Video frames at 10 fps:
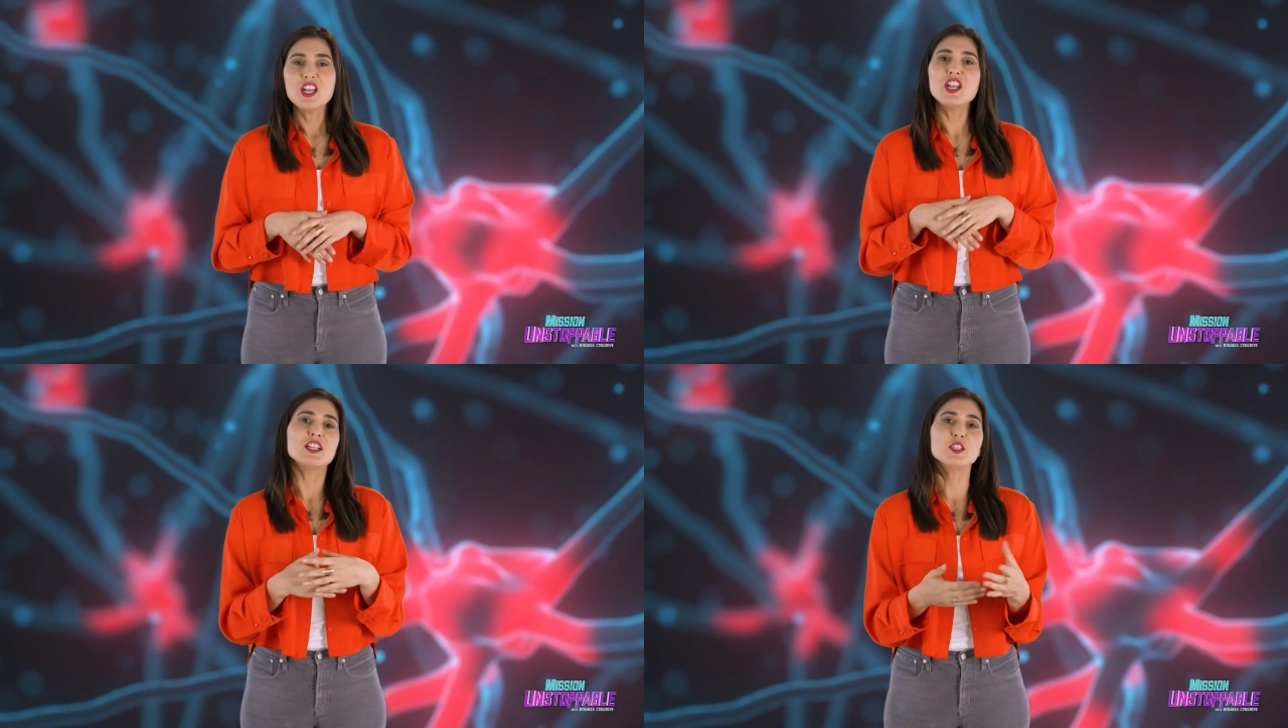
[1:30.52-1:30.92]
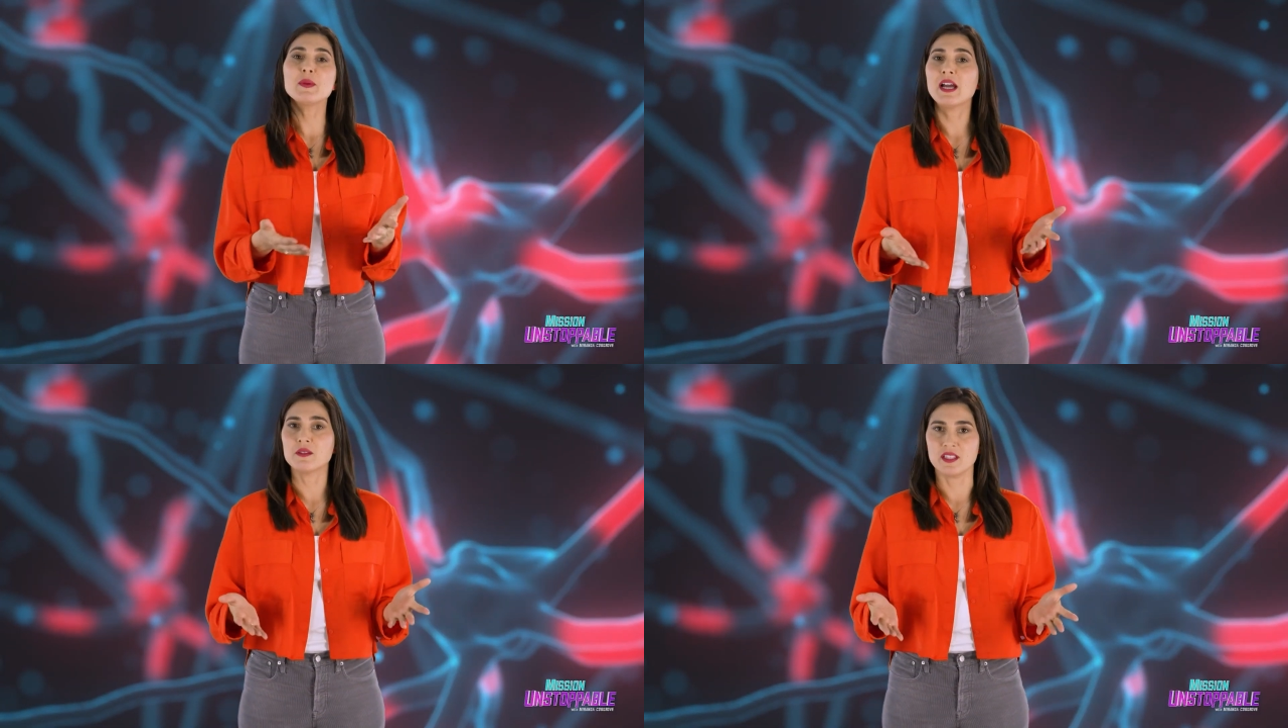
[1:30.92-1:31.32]
Not to
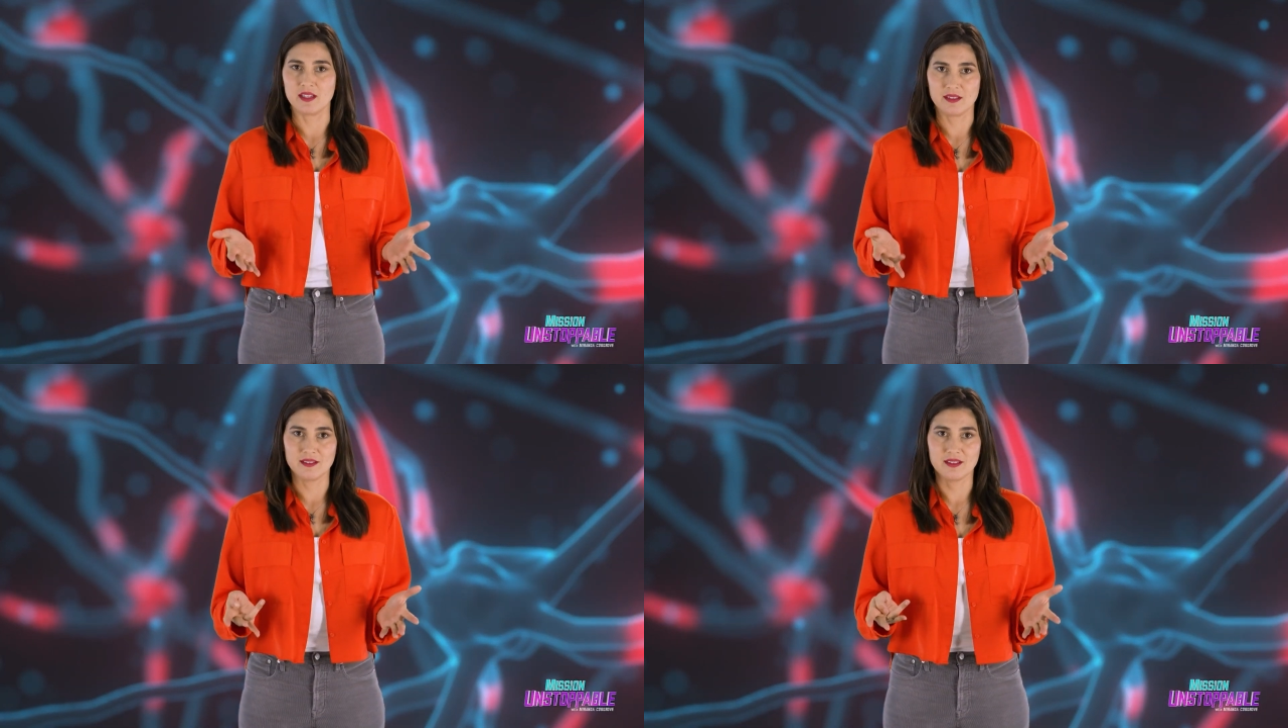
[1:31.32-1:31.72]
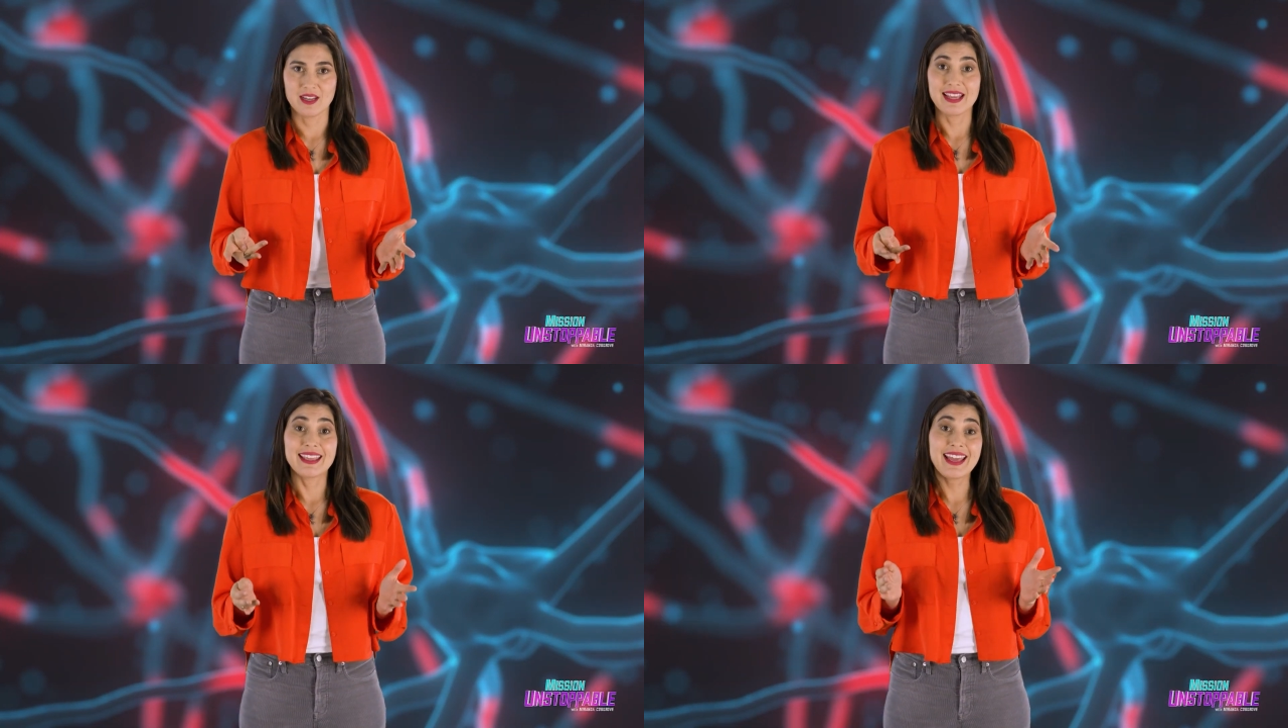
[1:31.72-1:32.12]
be outdone,
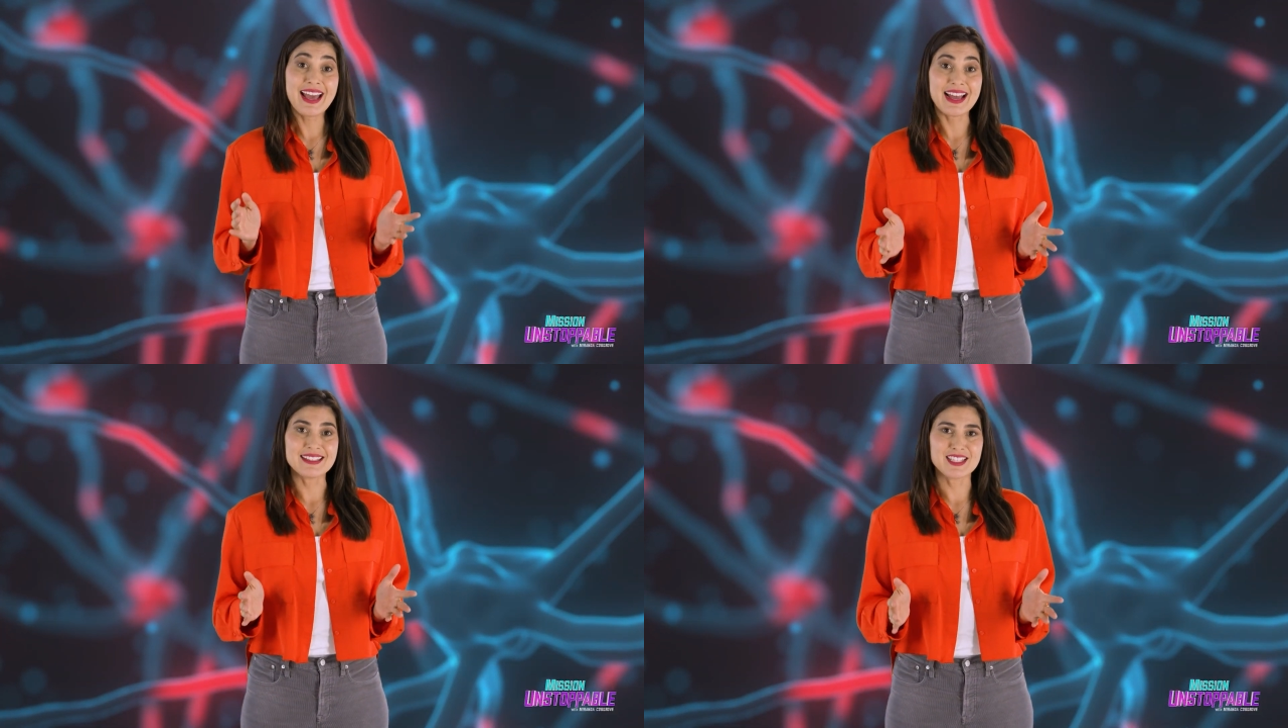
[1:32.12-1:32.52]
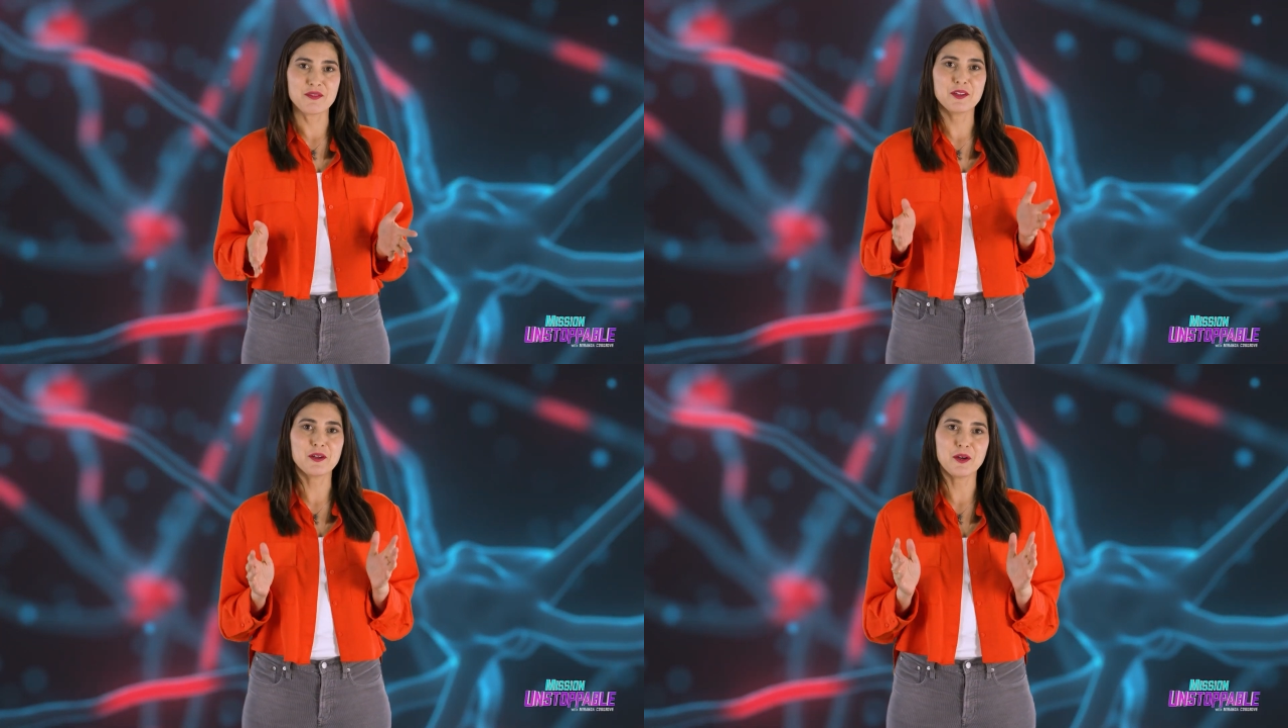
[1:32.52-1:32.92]
cats
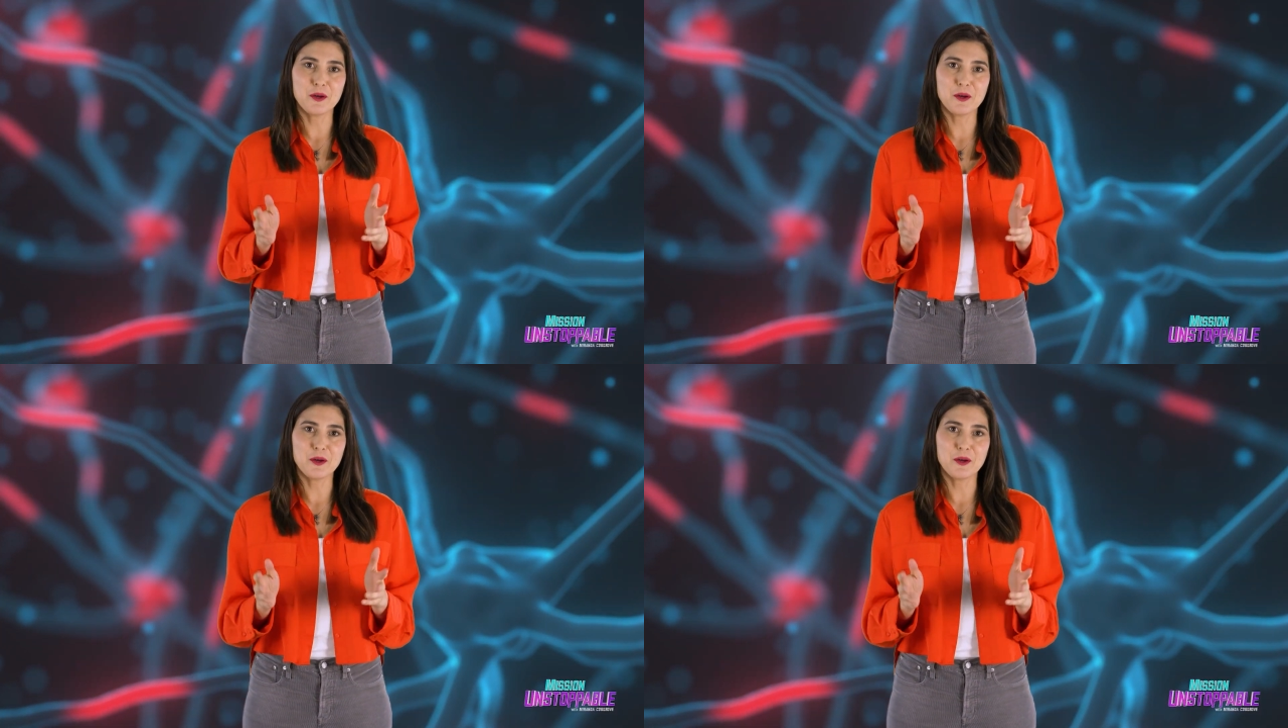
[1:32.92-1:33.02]
have their